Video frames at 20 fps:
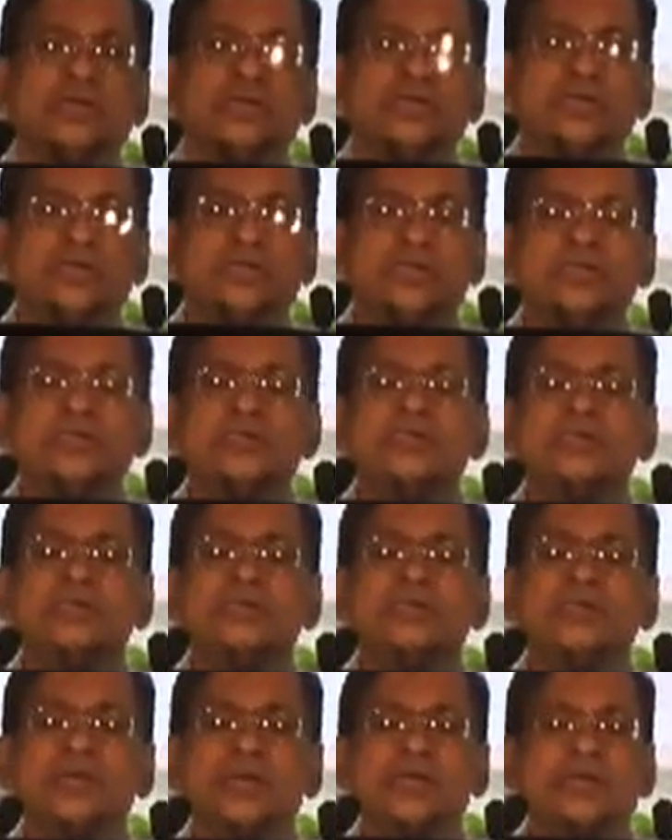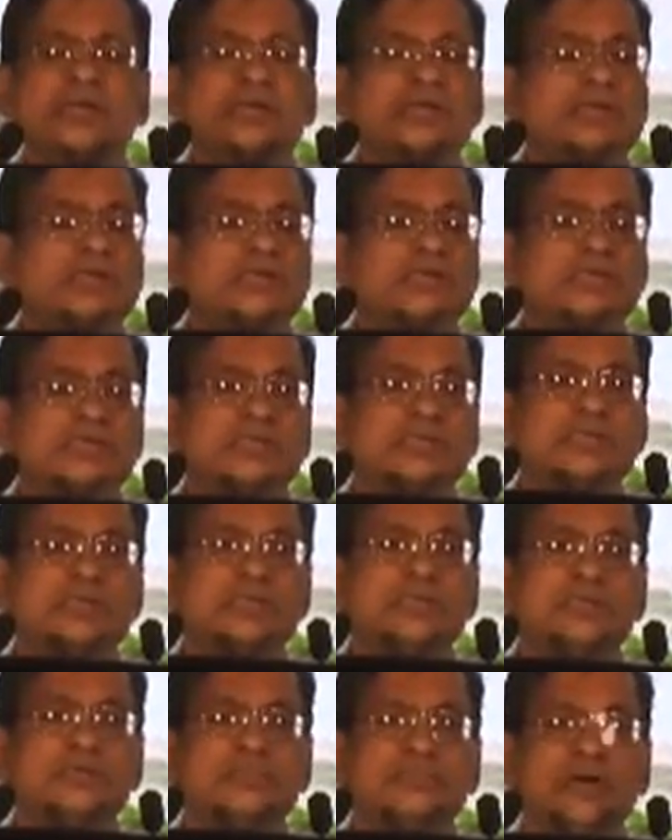internal and
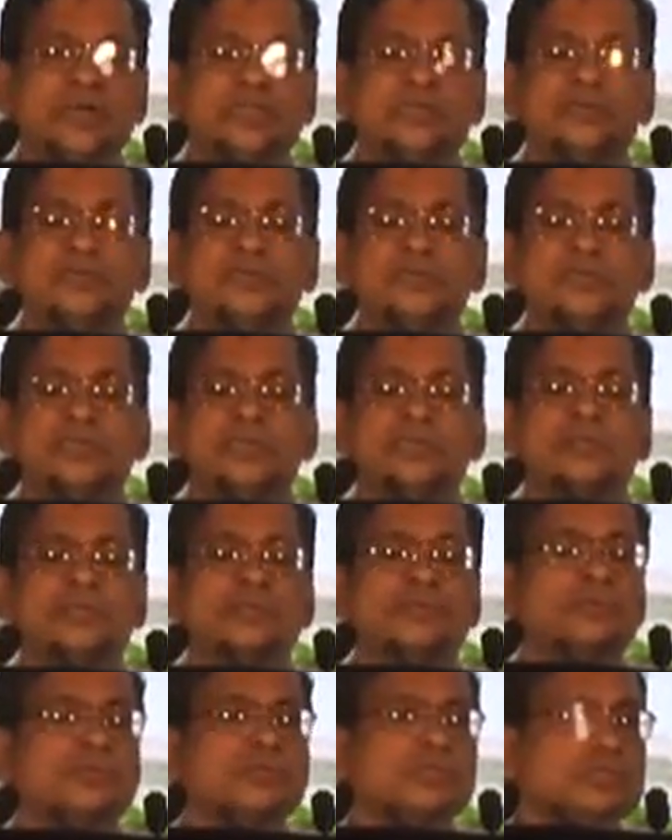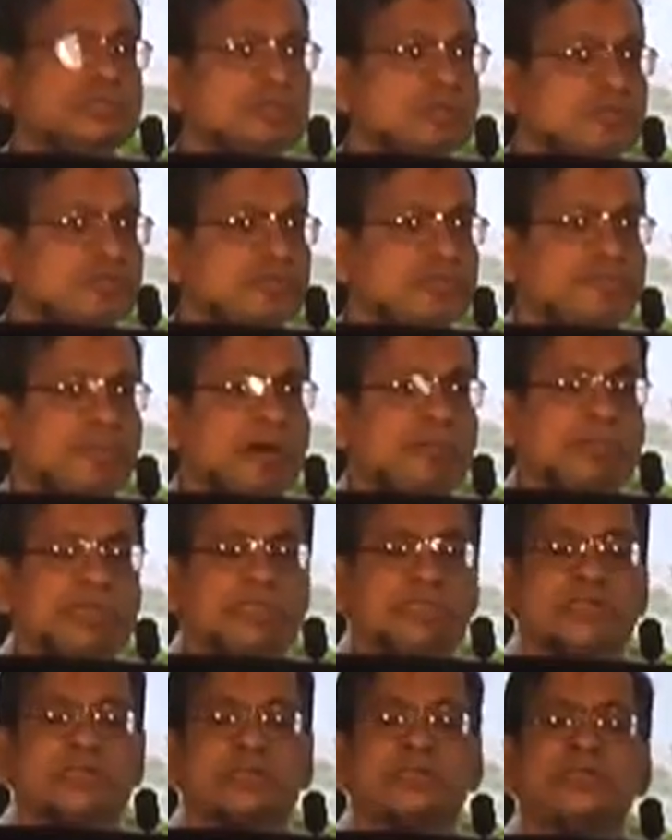external budgetary resources of the
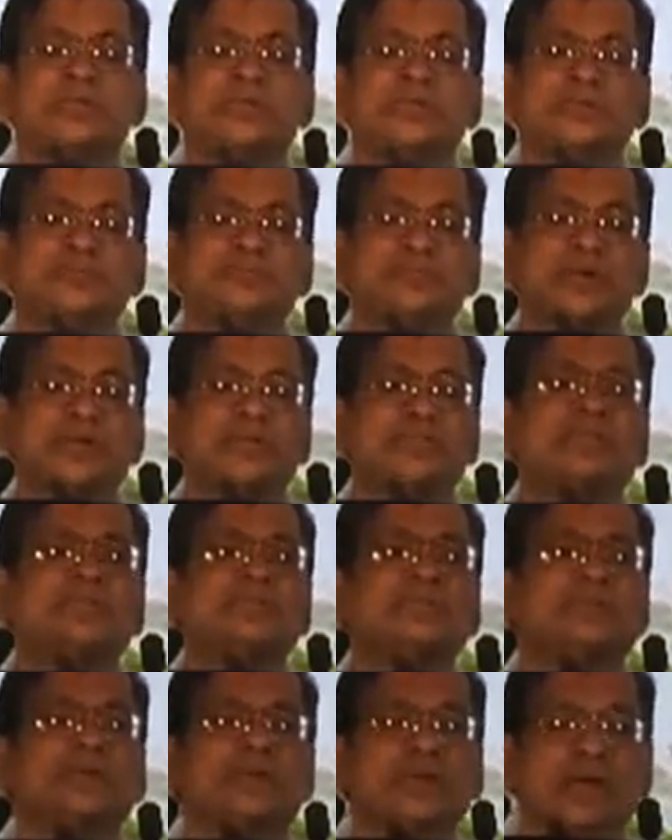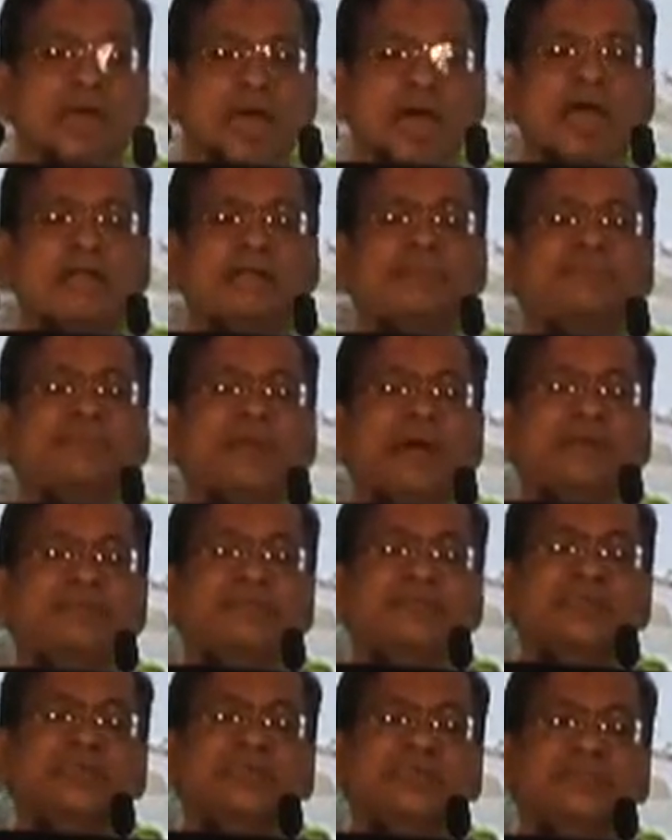public sector enterprises, and
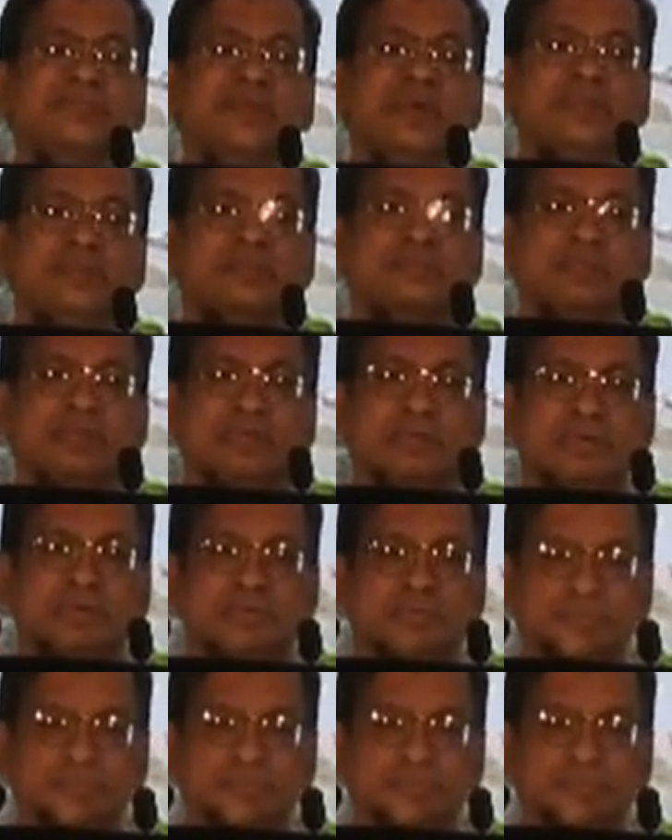private investment.